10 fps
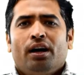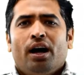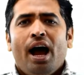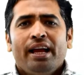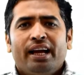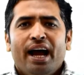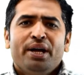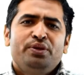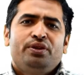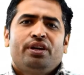Hi
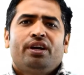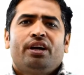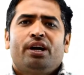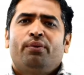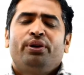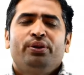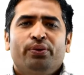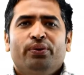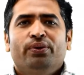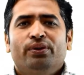guys, how are
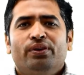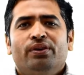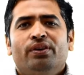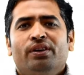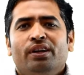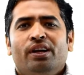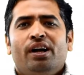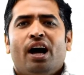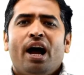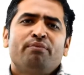you?
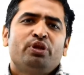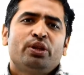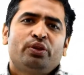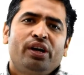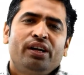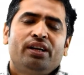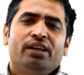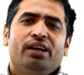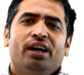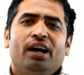I'm Chetra,
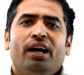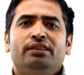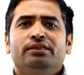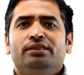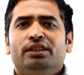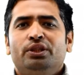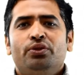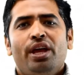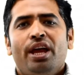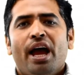and
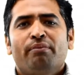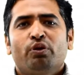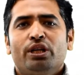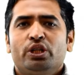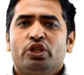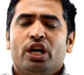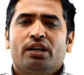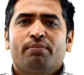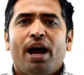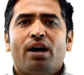today I'm going to talk
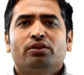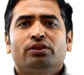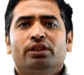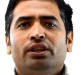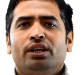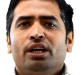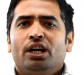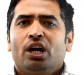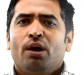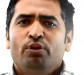about
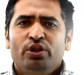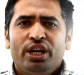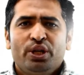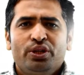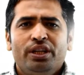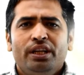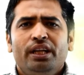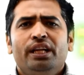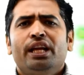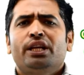communication
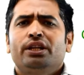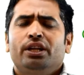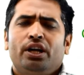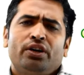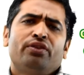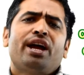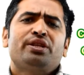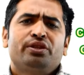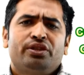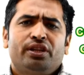in an
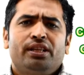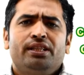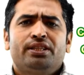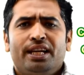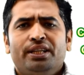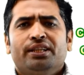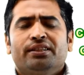organizational setting.